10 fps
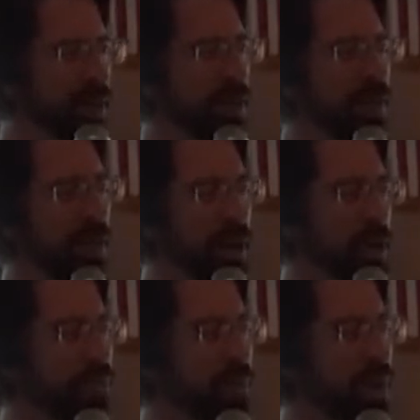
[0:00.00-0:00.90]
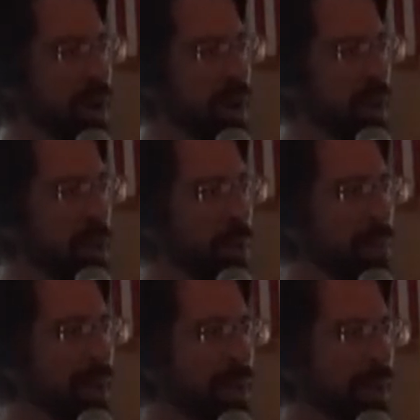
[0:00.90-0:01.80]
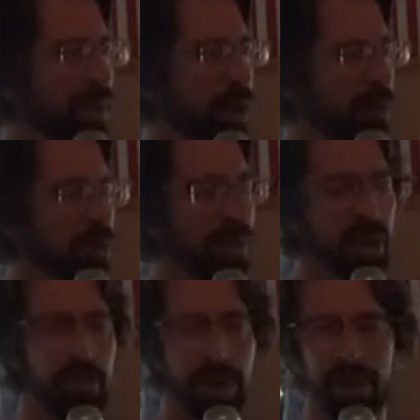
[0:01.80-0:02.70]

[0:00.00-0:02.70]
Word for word: at this time. But I was reading about